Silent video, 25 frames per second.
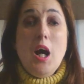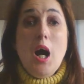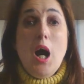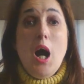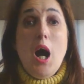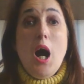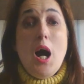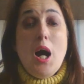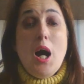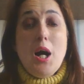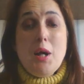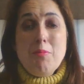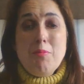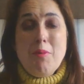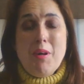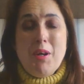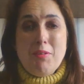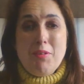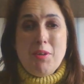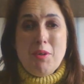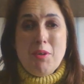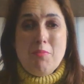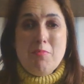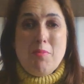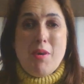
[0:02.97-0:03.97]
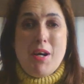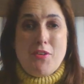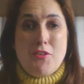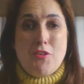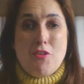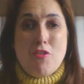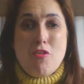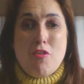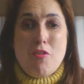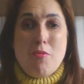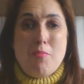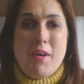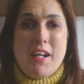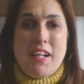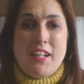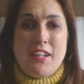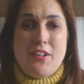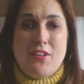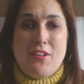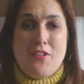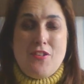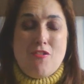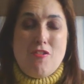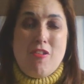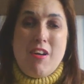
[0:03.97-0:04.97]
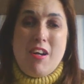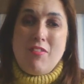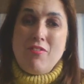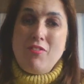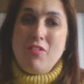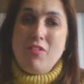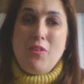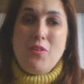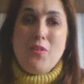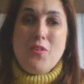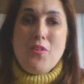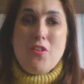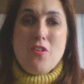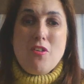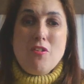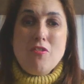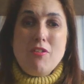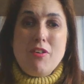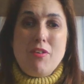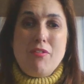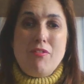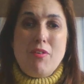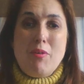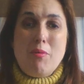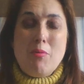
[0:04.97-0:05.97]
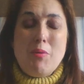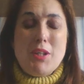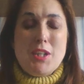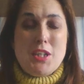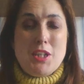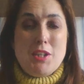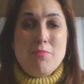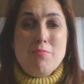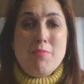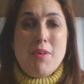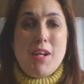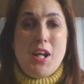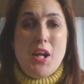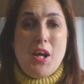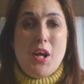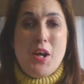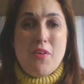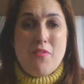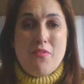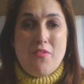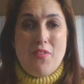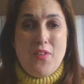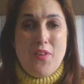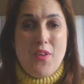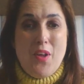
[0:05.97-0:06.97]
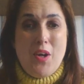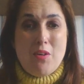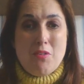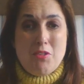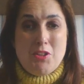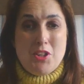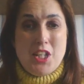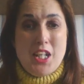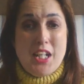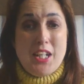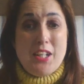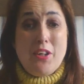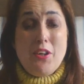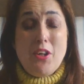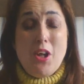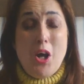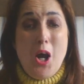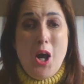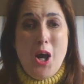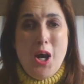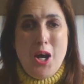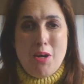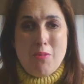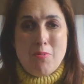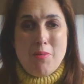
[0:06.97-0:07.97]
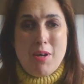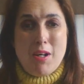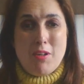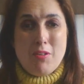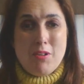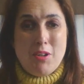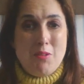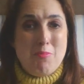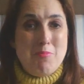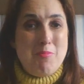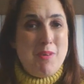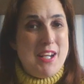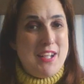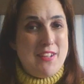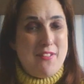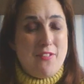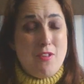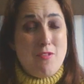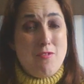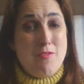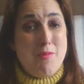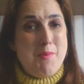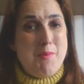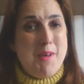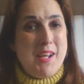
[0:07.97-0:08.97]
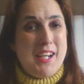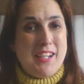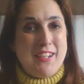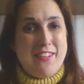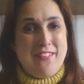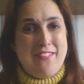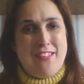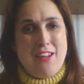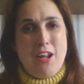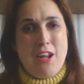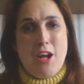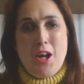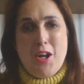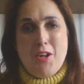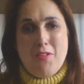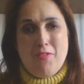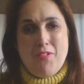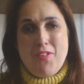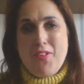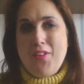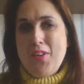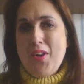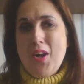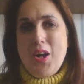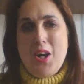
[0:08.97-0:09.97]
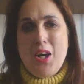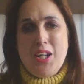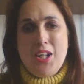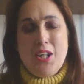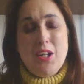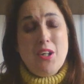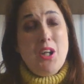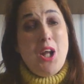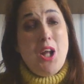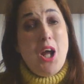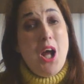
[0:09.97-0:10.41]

Hi, welcome back to Rebecca's Travels, or if you're watching my lifestyle channel, hi, welcome back to Rebecca's Lifestyle.